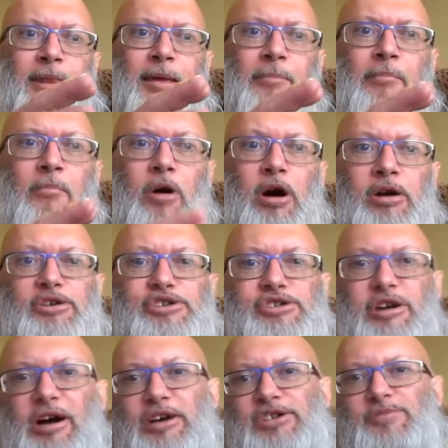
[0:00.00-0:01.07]
Mark's
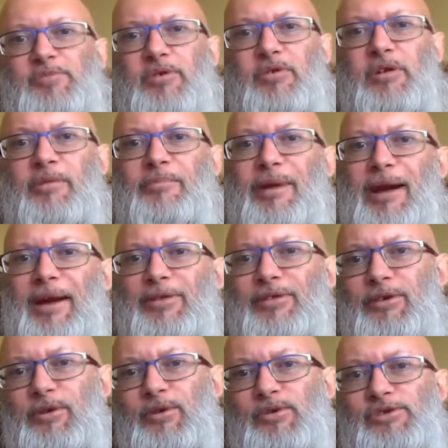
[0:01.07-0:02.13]
Gospel and
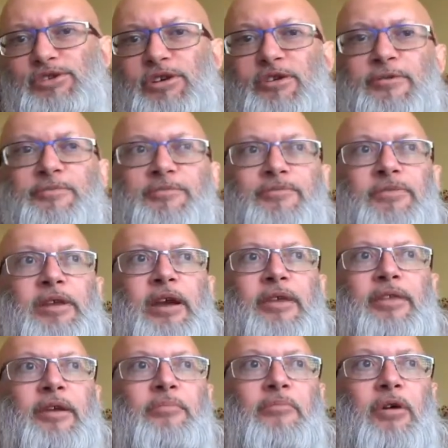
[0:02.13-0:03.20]
Matthew's,
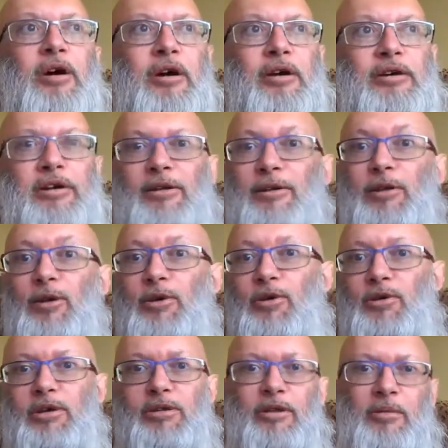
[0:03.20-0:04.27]
and then Mark and
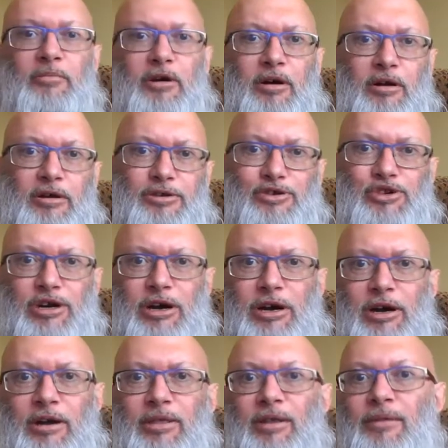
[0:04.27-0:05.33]
Luke, and then Mark and
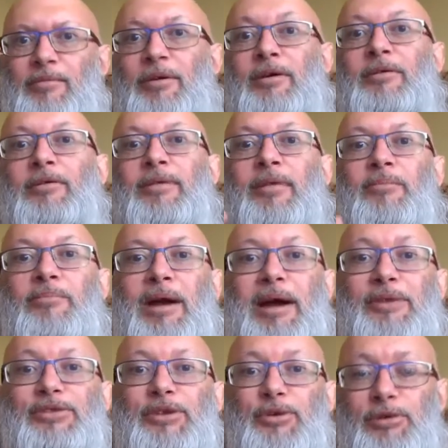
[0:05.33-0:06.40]
John, and then
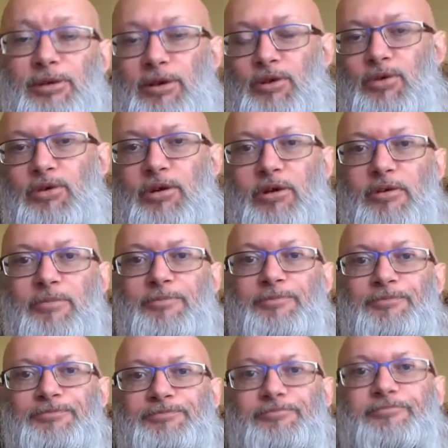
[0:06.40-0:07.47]
Matthew and Luke,
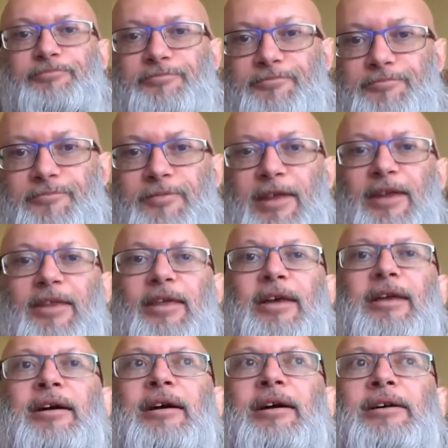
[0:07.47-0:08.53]
and
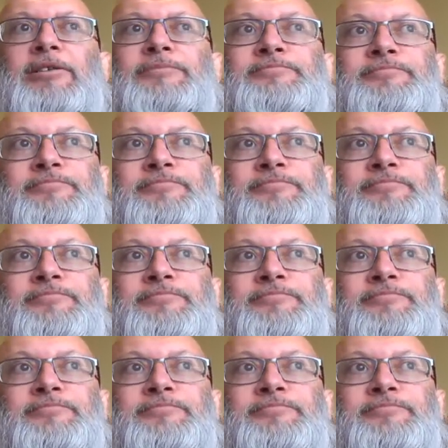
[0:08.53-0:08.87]
then